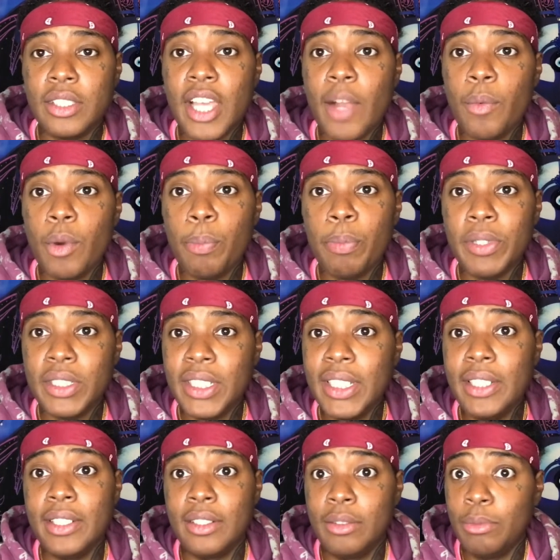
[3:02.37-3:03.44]
that we're
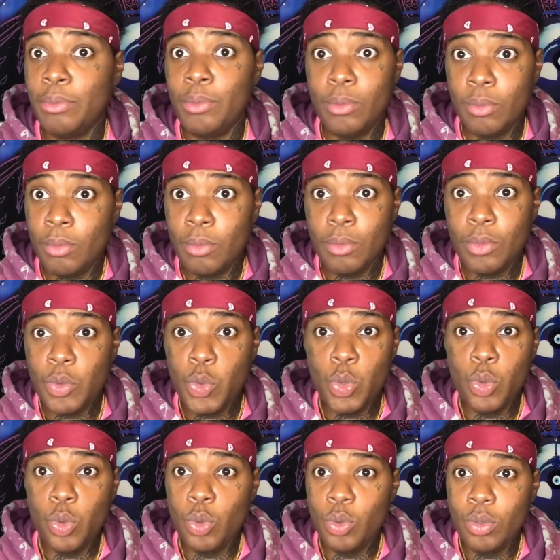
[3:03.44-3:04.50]
pretending
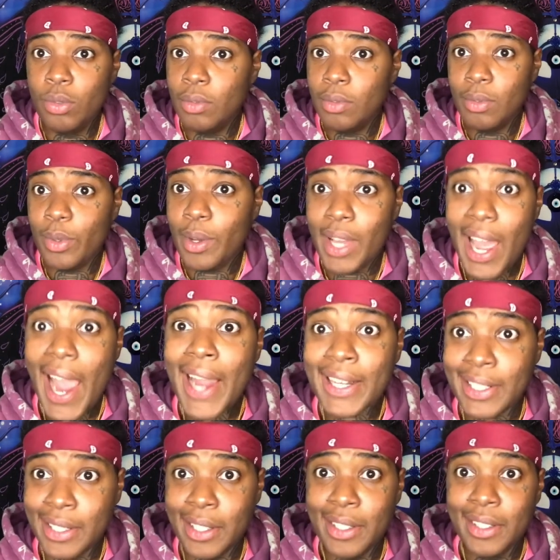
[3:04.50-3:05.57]
to
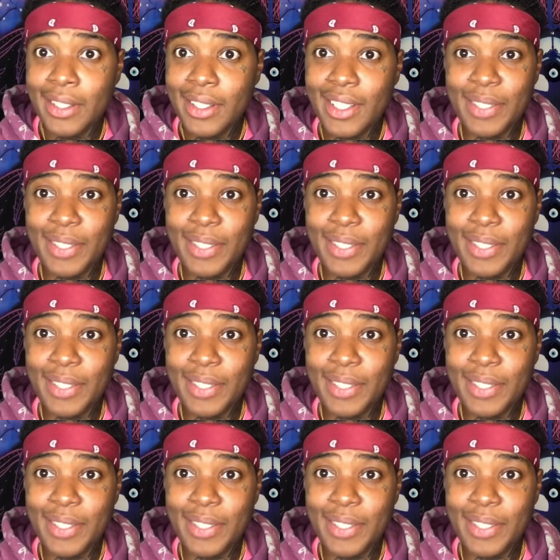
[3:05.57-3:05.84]
act in.